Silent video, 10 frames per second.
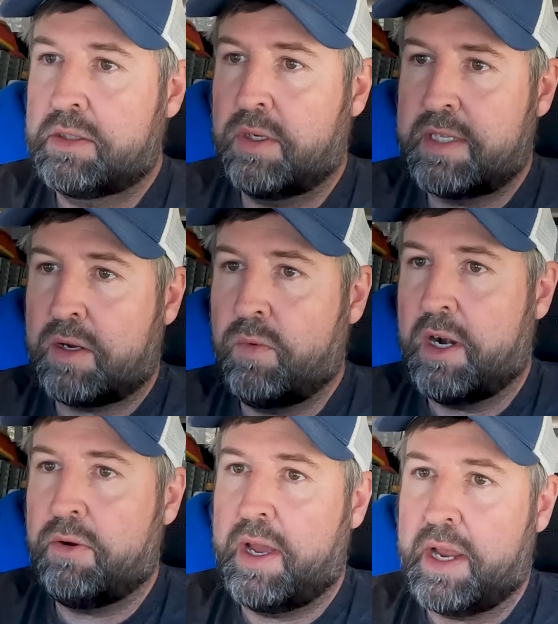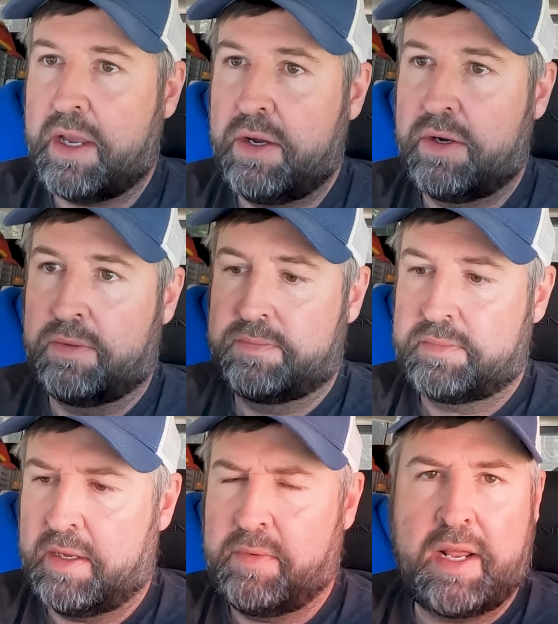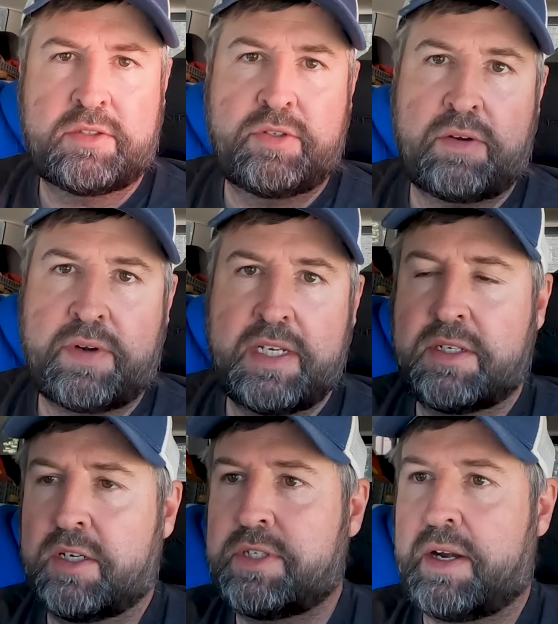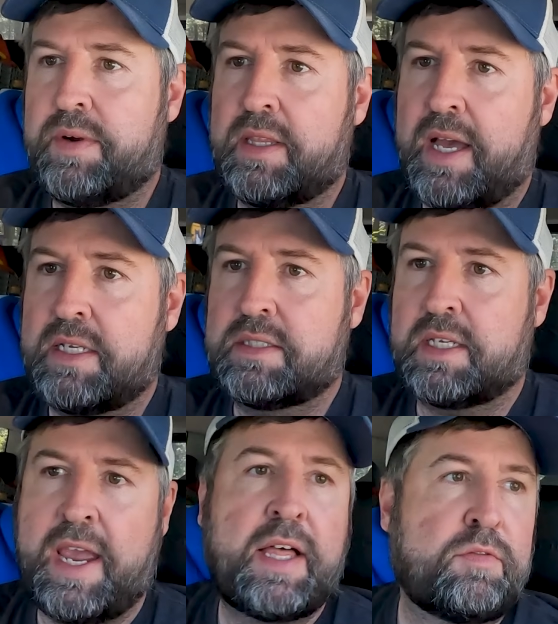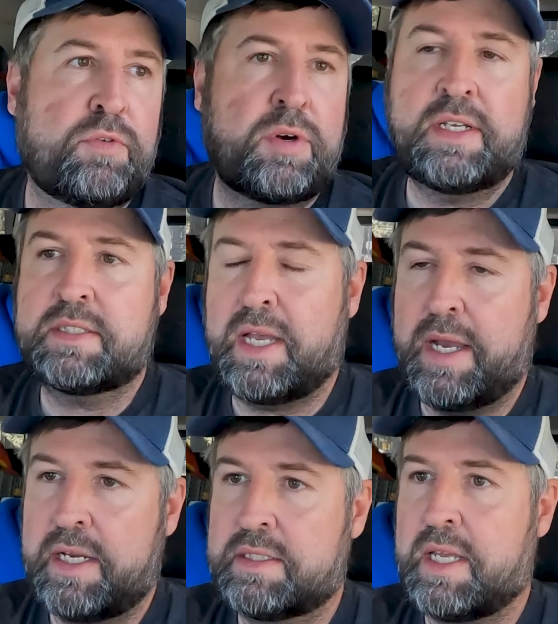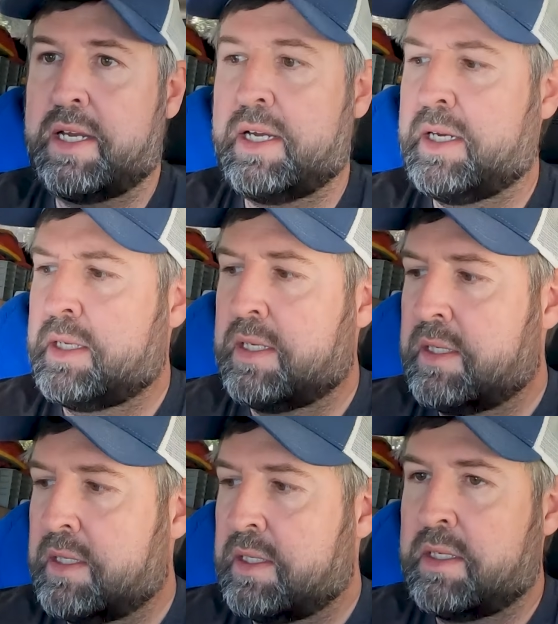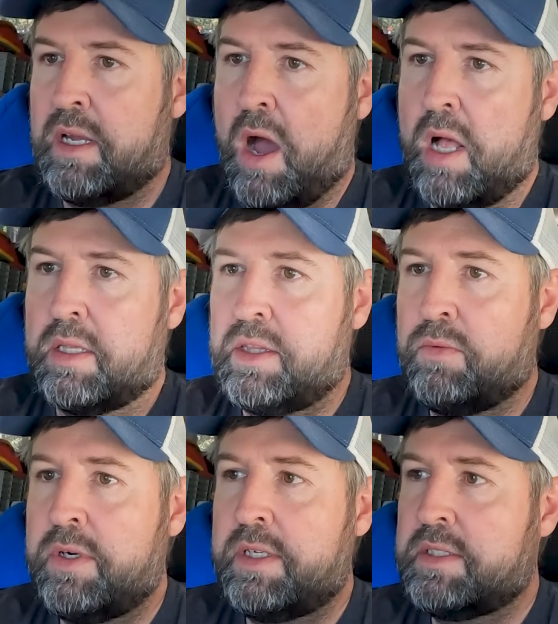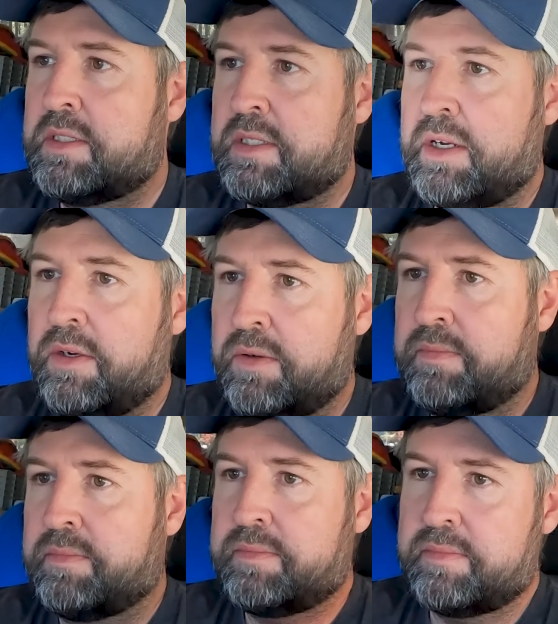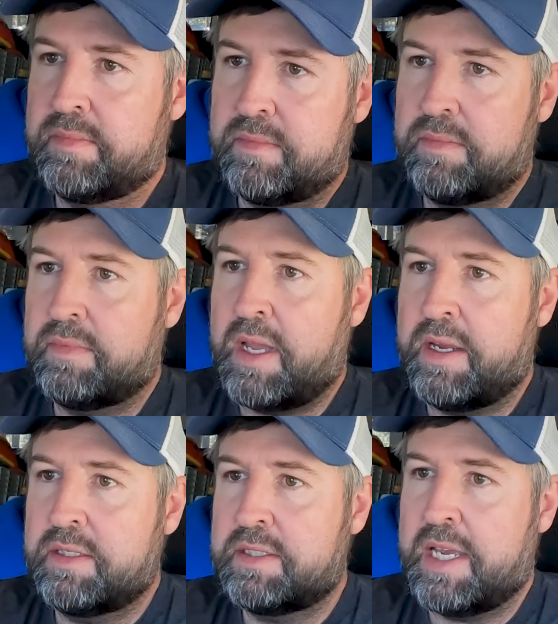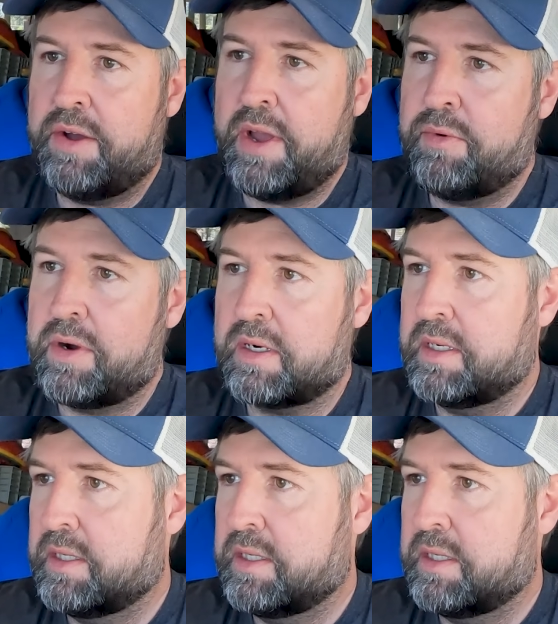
So it's like, where do I go? And when I was doing research, I realized the California side is uh, all in the woods, so now you see how I work.